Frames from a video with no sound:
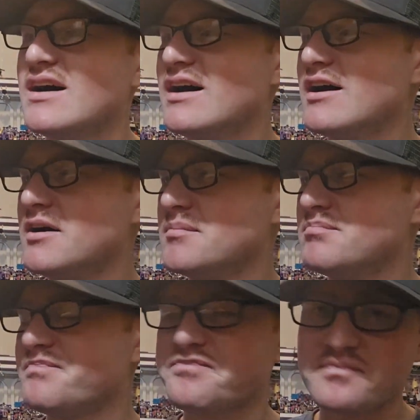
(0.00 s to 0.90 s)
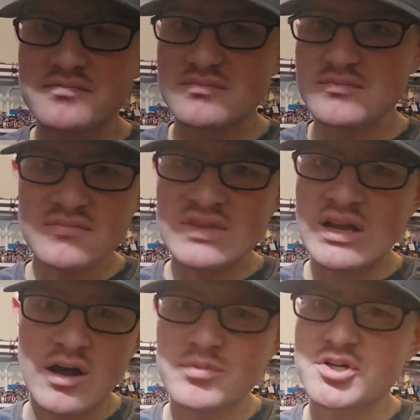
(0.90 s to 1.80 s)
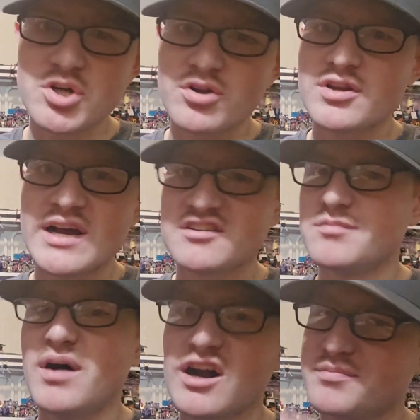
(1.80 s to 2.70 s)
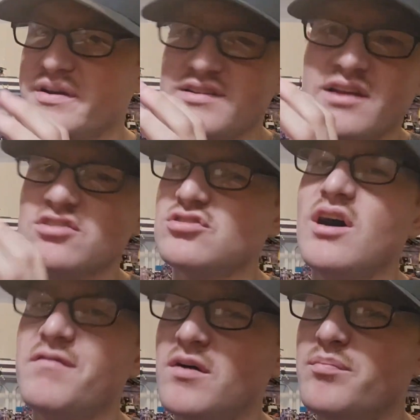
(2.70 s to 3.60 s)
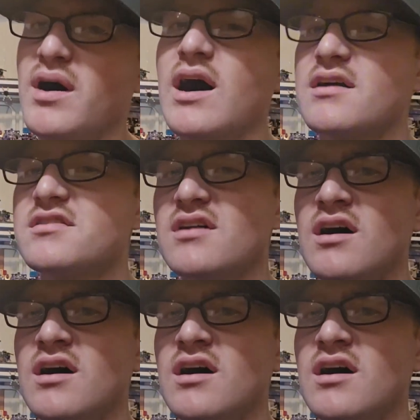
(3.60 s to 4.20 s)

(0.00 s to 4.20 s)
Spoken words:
I'll be showing you guys the box because I love the box